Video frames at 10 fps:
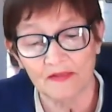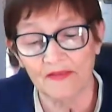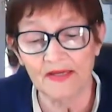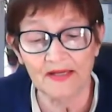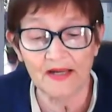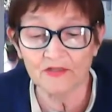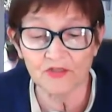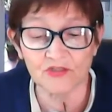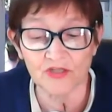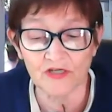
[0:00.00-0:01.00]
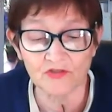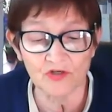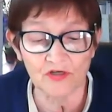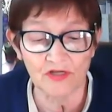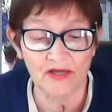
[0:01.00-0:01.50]
They could actually change
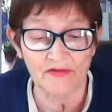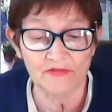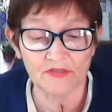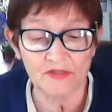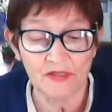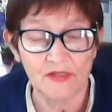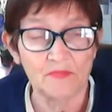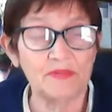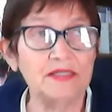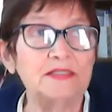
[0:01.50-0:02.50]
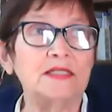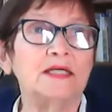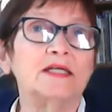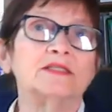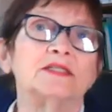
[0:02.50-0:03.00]
our lives.
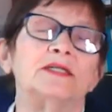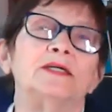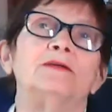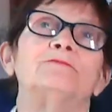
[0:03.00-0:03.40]
PTSD.